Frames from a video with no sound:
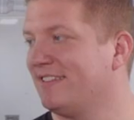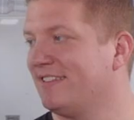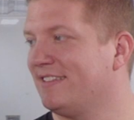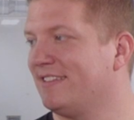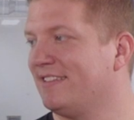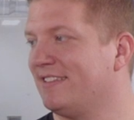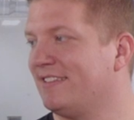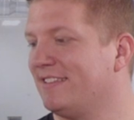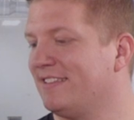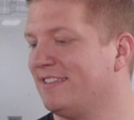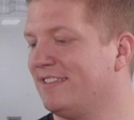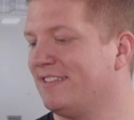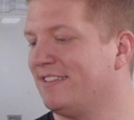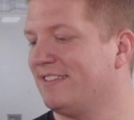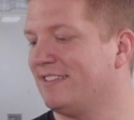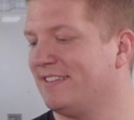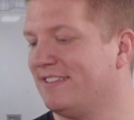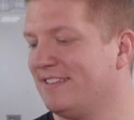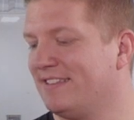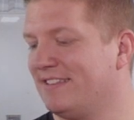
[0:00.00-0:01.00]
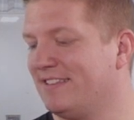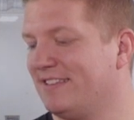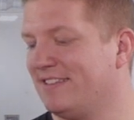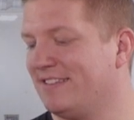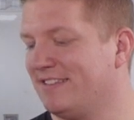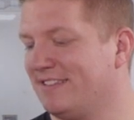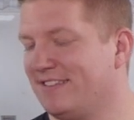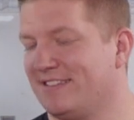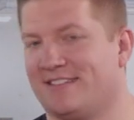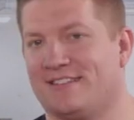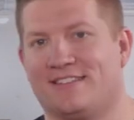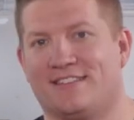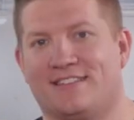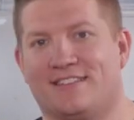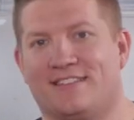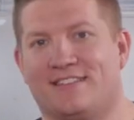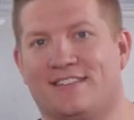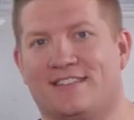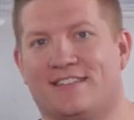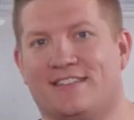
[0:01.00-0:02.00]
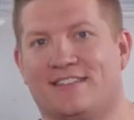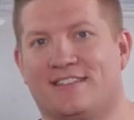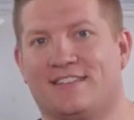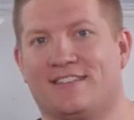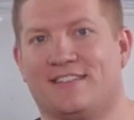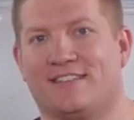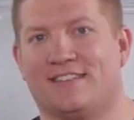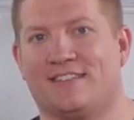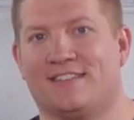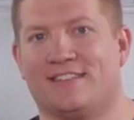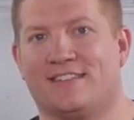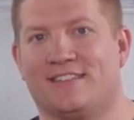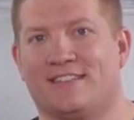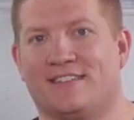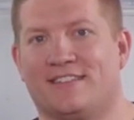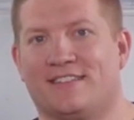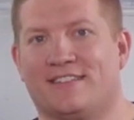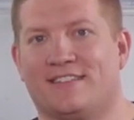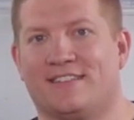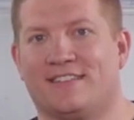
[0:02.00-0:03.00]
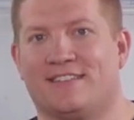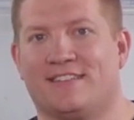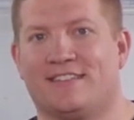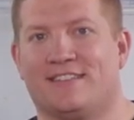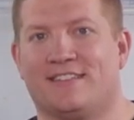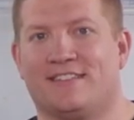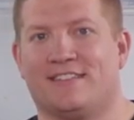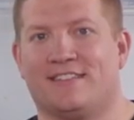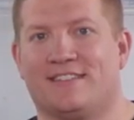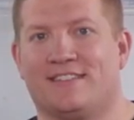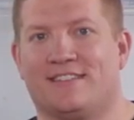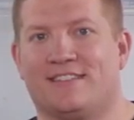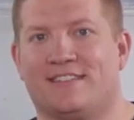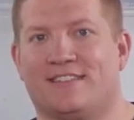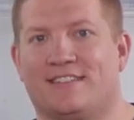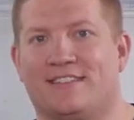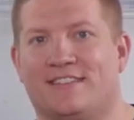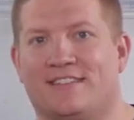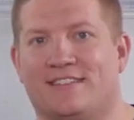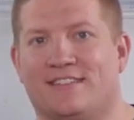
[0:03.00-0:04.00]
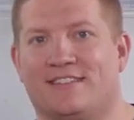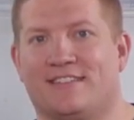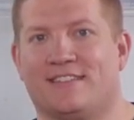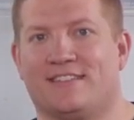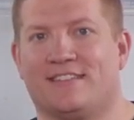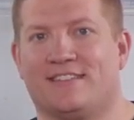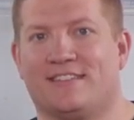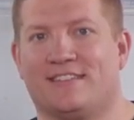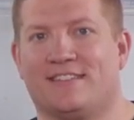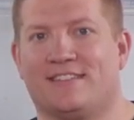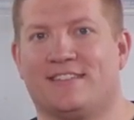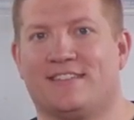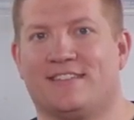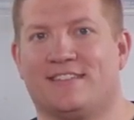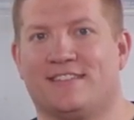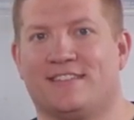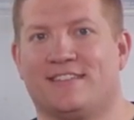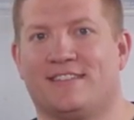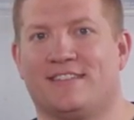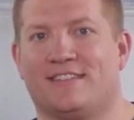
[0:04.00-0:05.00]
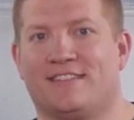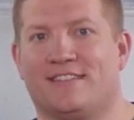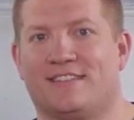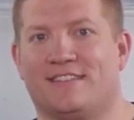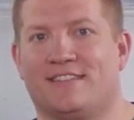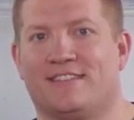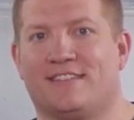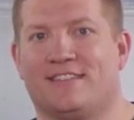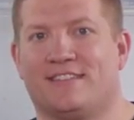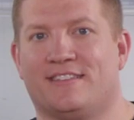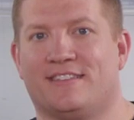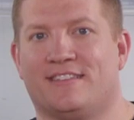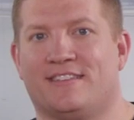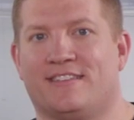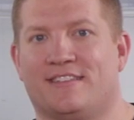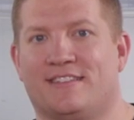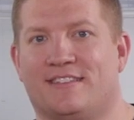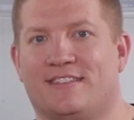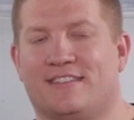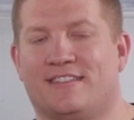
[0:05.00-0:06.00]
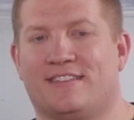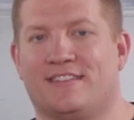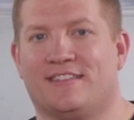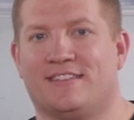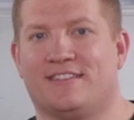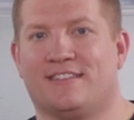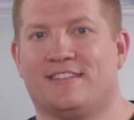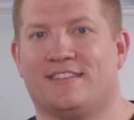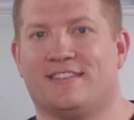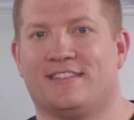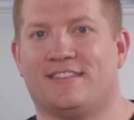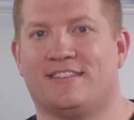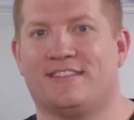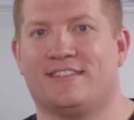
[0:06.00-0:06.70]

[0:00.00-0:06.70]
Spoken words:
The person shown says nothing.